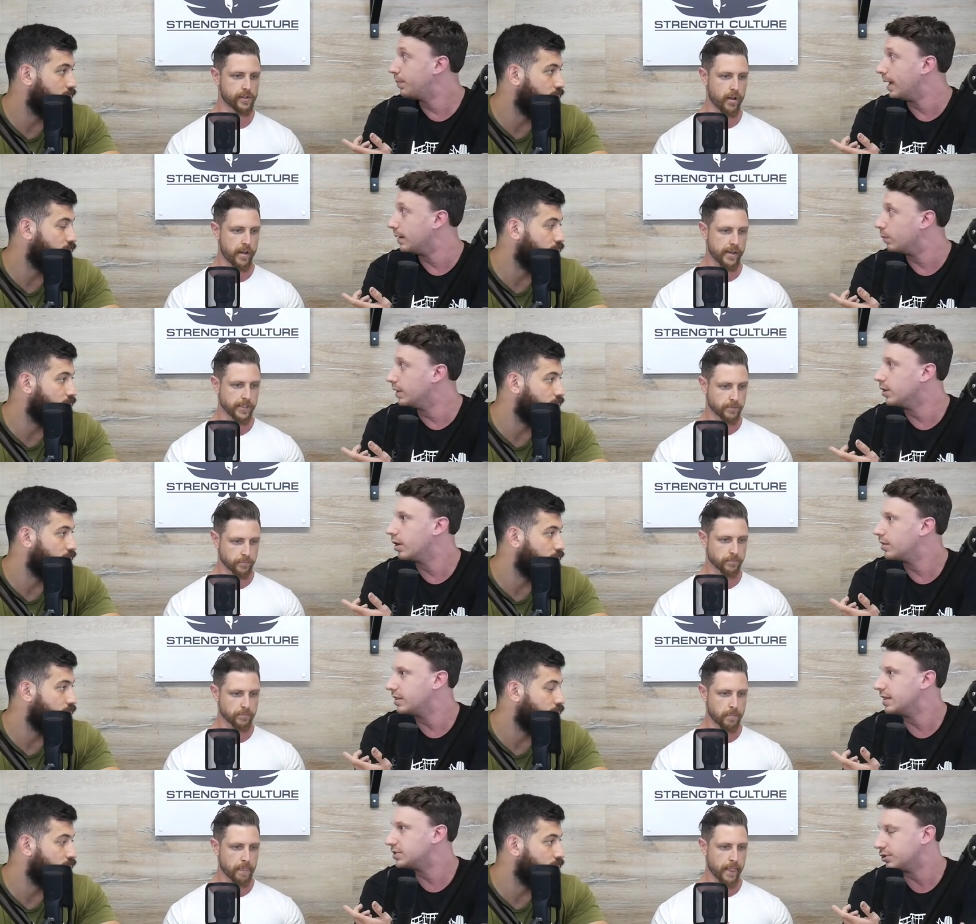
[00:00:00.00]
Speaker 1: would be. We know
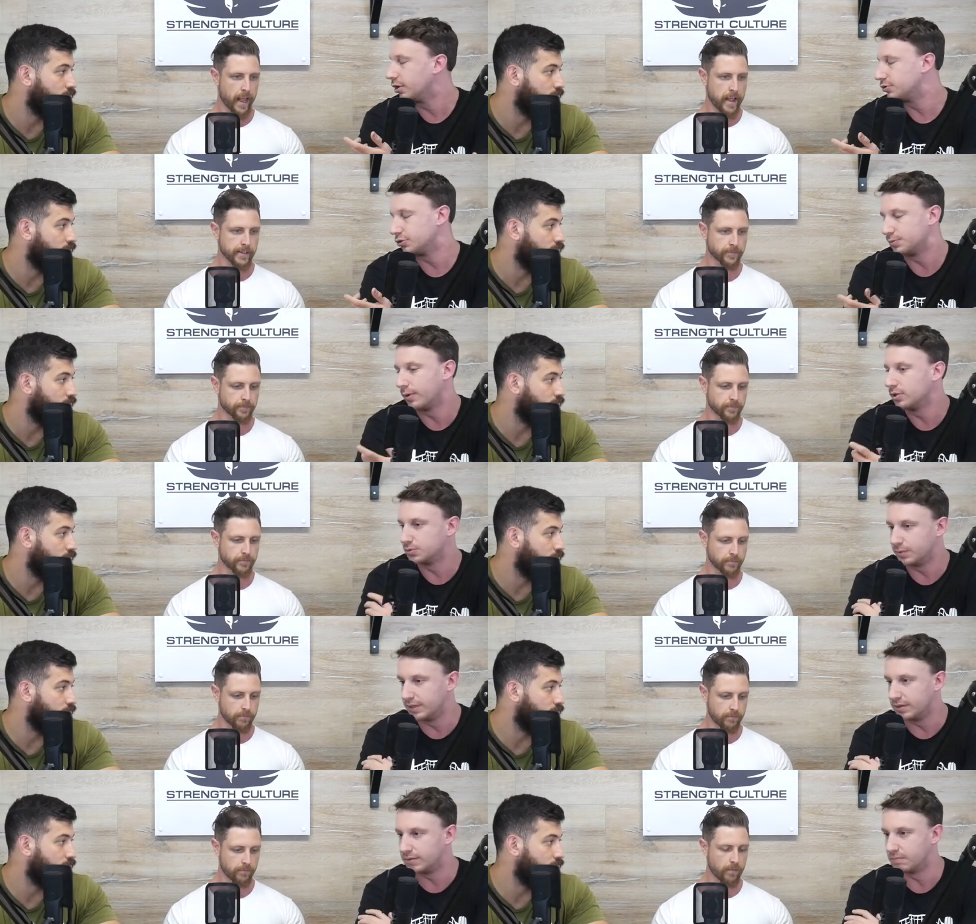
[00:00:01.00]
that there's a dose response
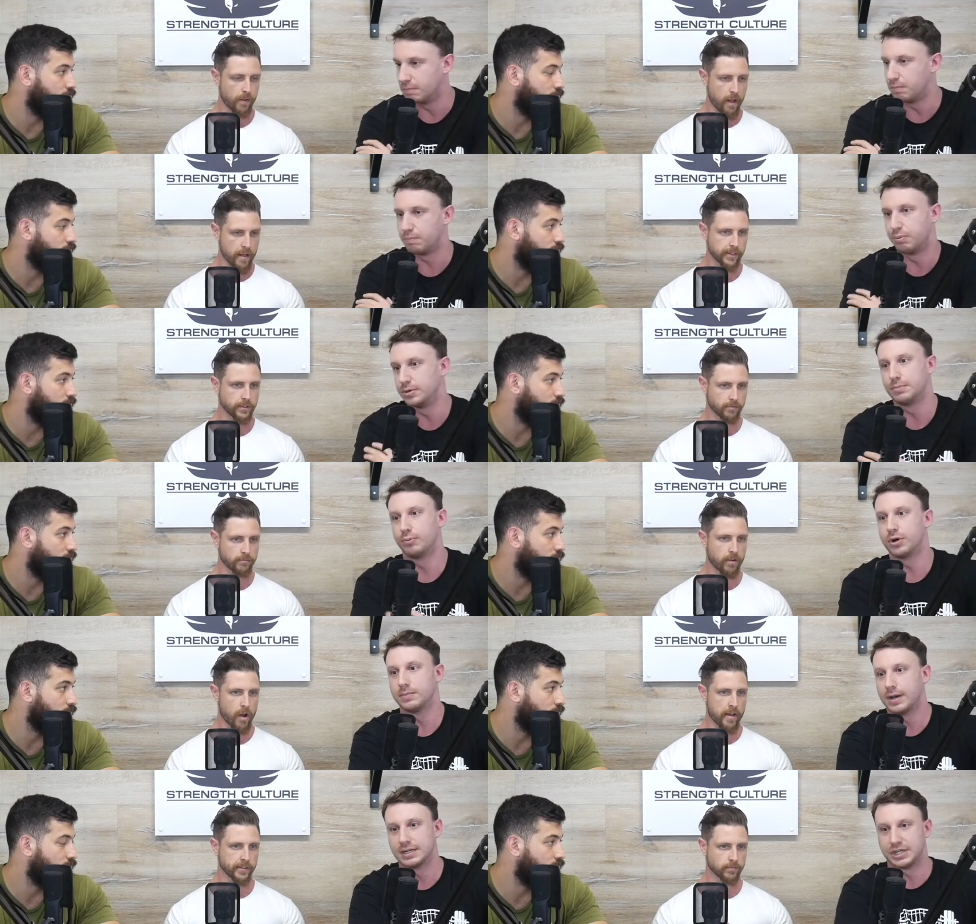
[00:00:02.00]
with
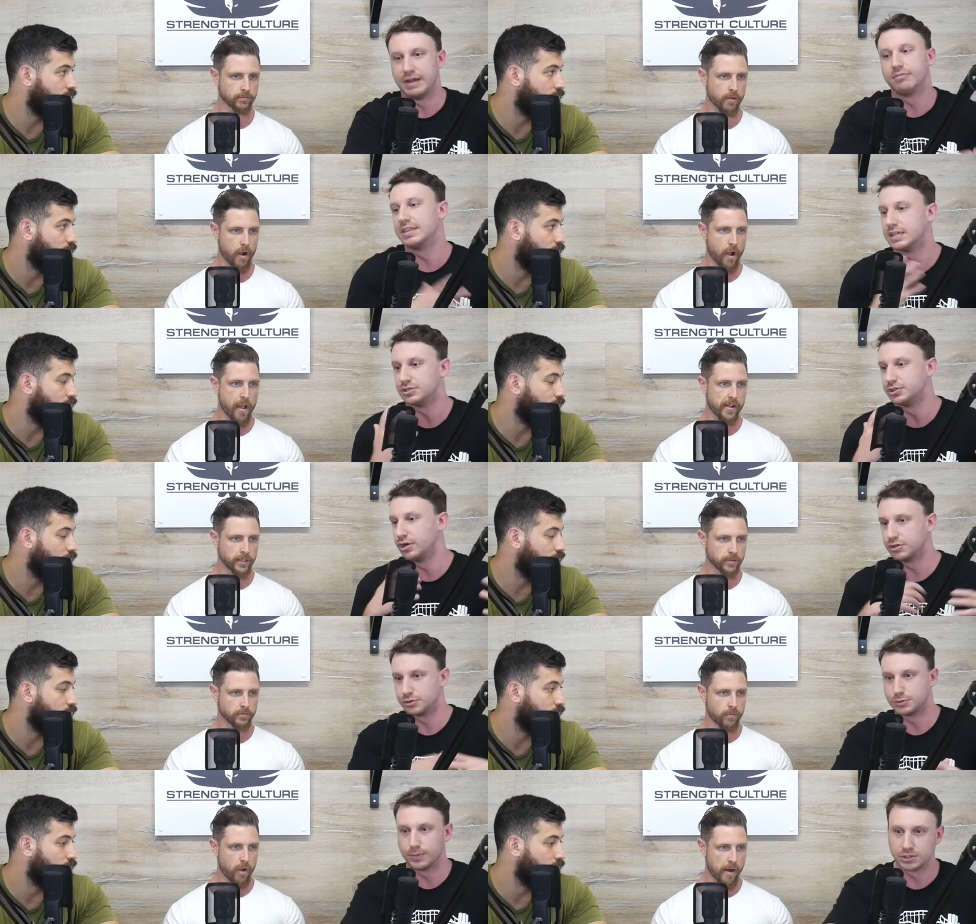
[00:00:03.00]
pretty much everything is a
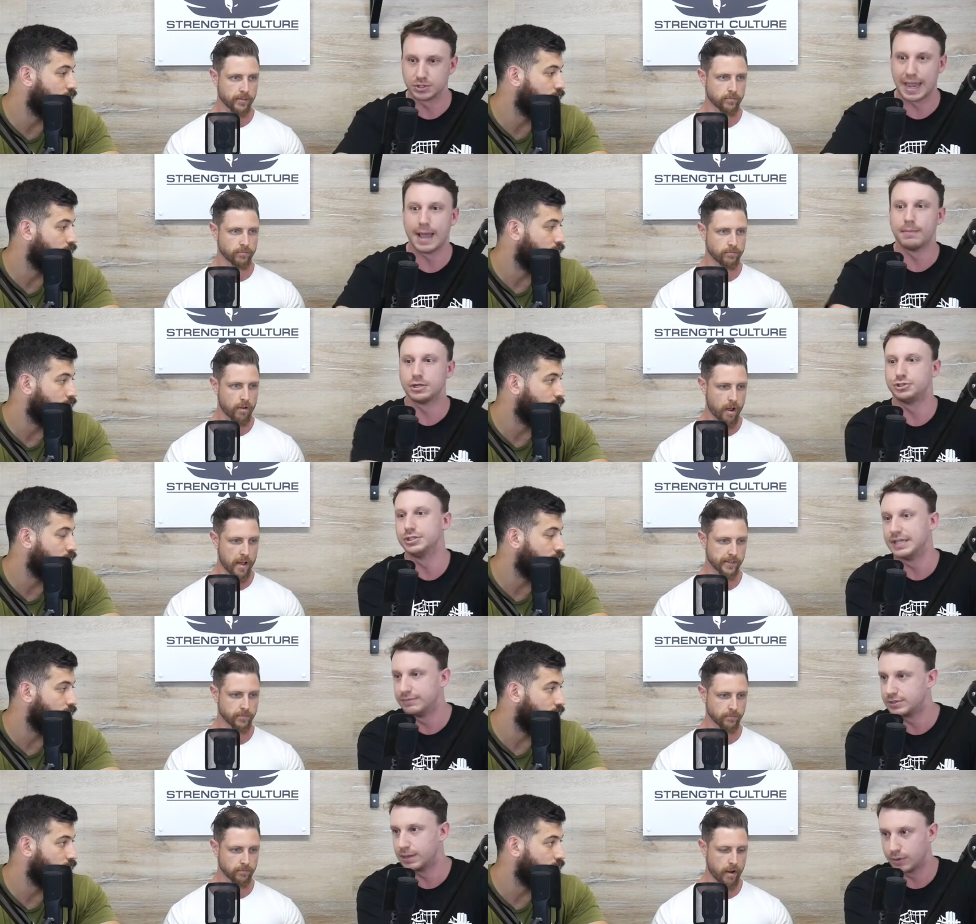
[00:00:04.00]
dose response. How much you
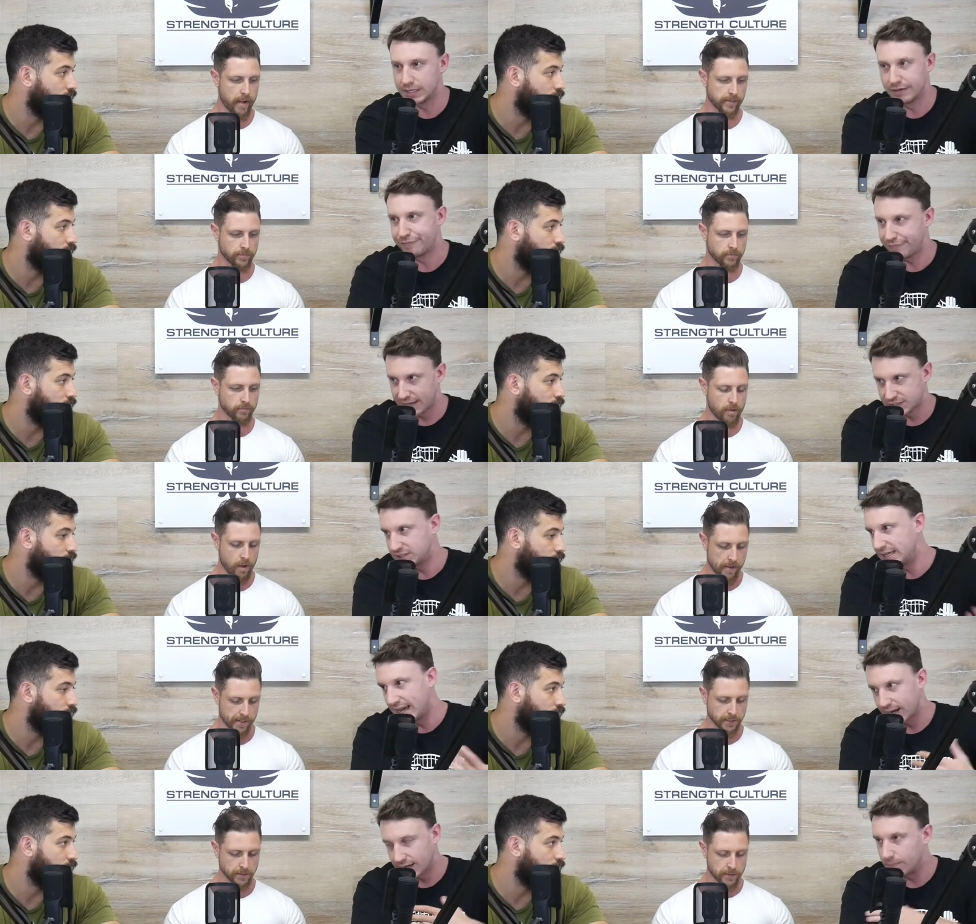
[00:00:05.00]
give somebody affects
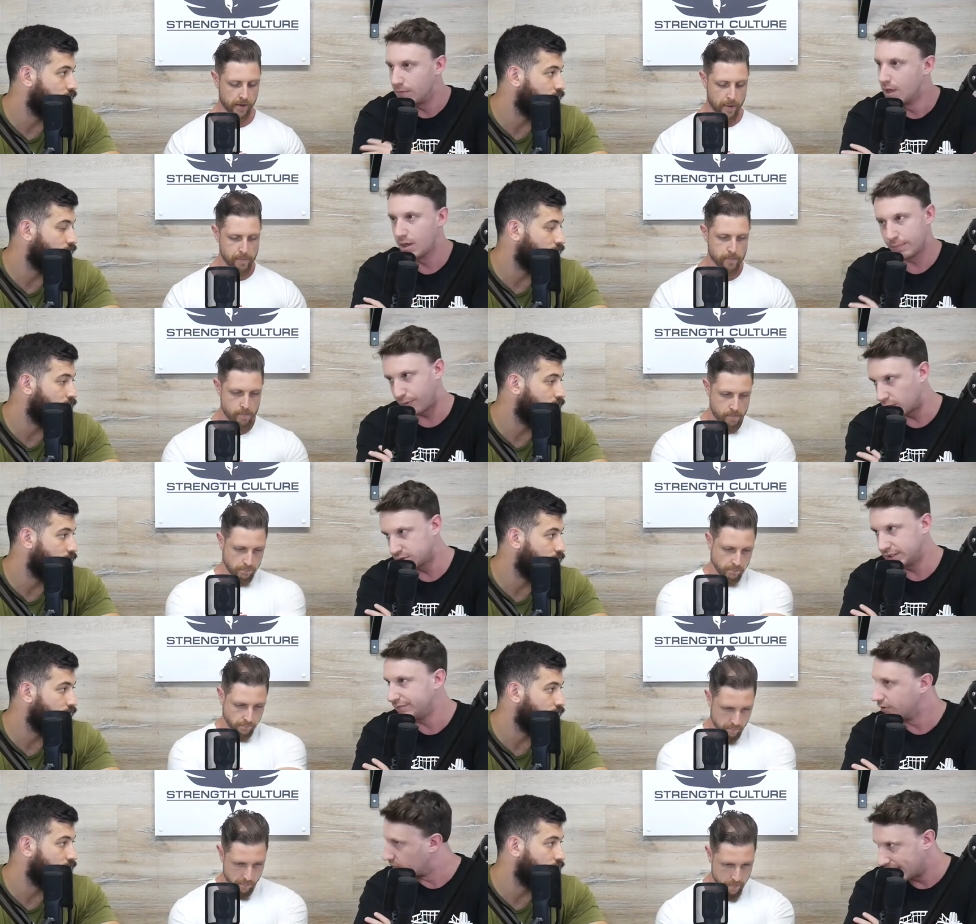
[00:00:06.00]
the outcome,
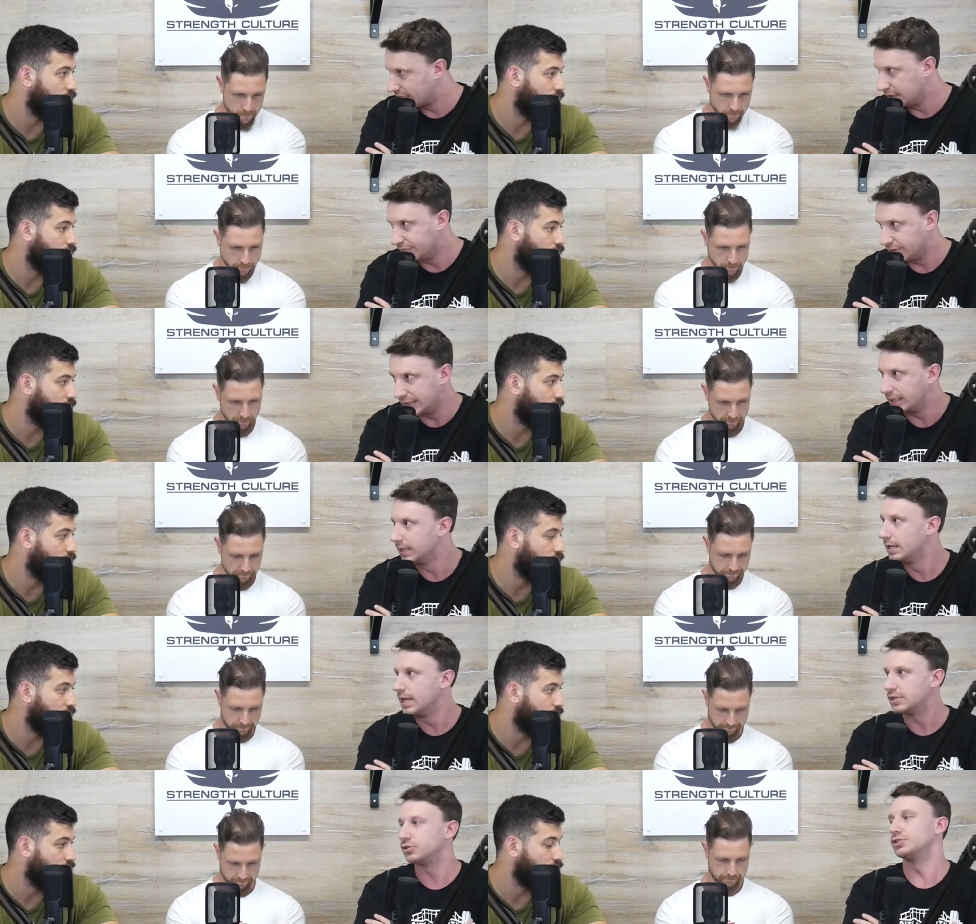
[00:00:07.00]
positively or negatively.
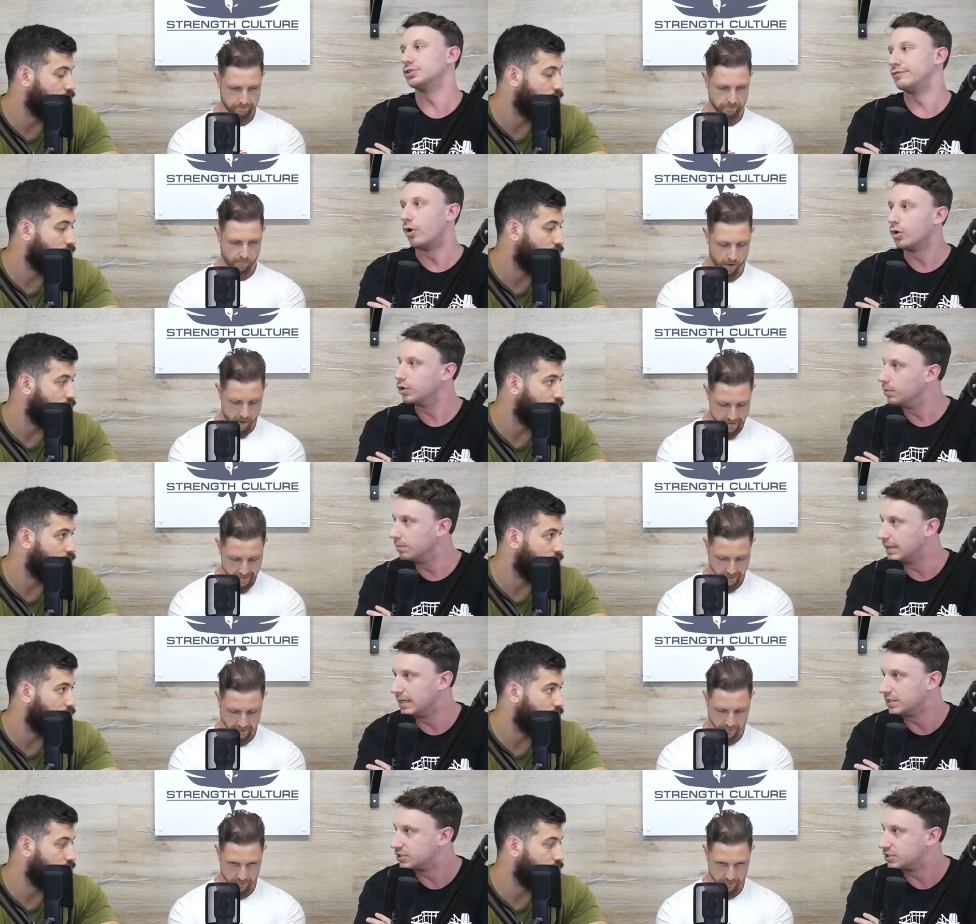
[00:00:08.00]
Mm-hmm. It's not mm-hmm. just volume in